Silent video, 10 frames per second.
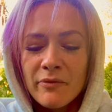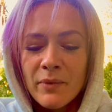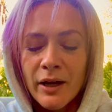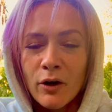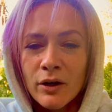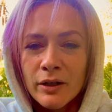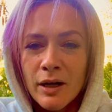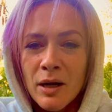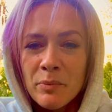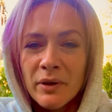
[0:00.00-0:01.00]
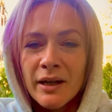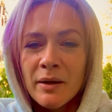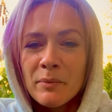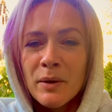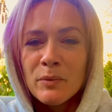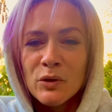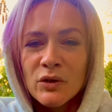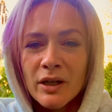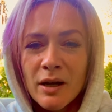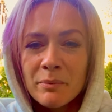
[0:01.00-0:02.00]
my art up and I have my
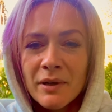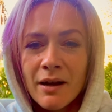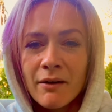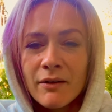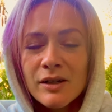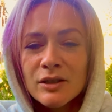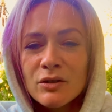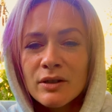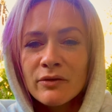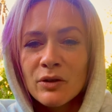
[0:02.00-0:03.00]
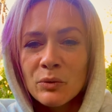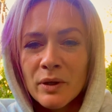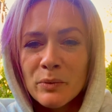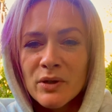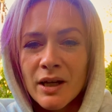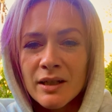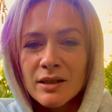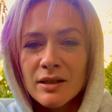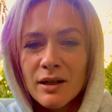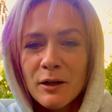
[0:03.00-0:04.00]
music up now on 2 different
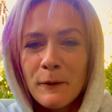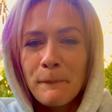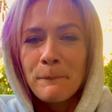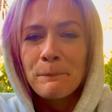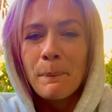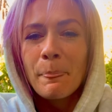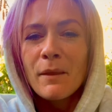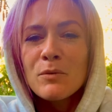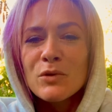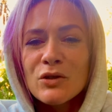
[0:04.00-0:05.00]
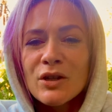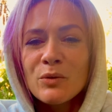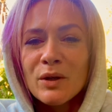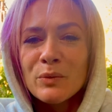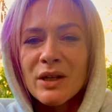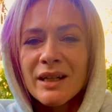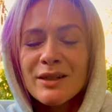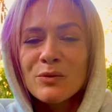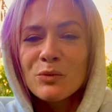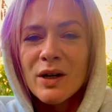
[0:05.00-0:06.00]
websites. The music
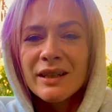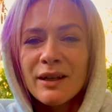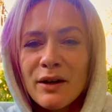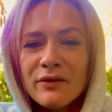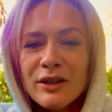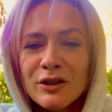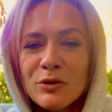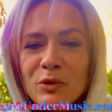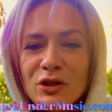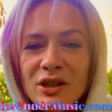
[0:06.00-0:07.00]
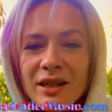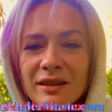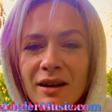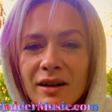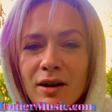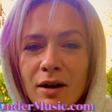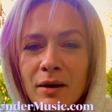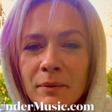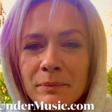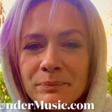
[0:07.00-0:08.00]
website is
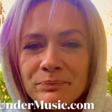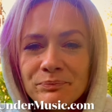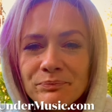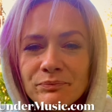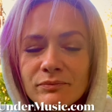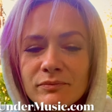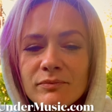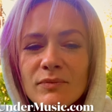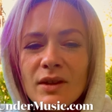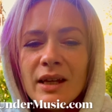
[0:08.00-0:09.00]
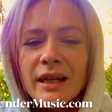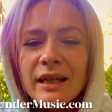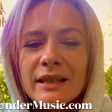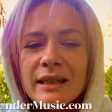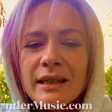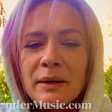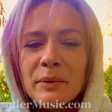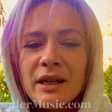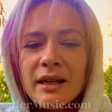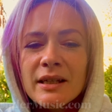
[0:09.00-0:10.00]
oneloveundermusic.com, and I did
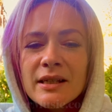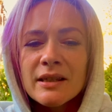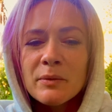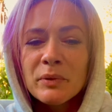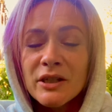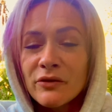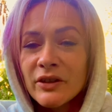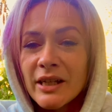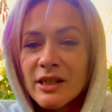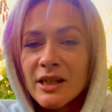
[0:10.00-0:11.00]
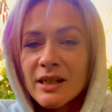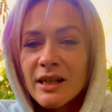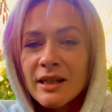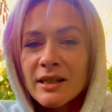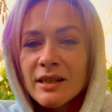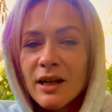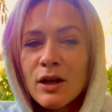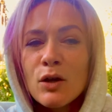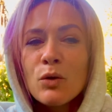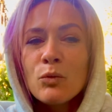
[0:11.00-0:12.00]
that because the Pledge of Allegiance
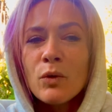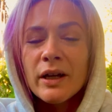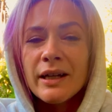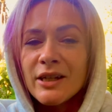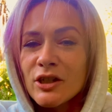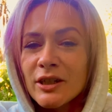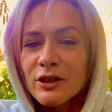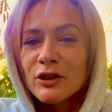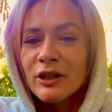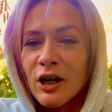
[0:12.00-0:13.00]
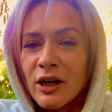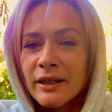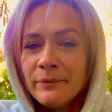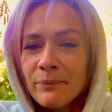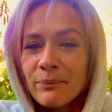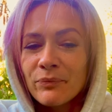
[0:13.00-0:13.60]
is one nation under God,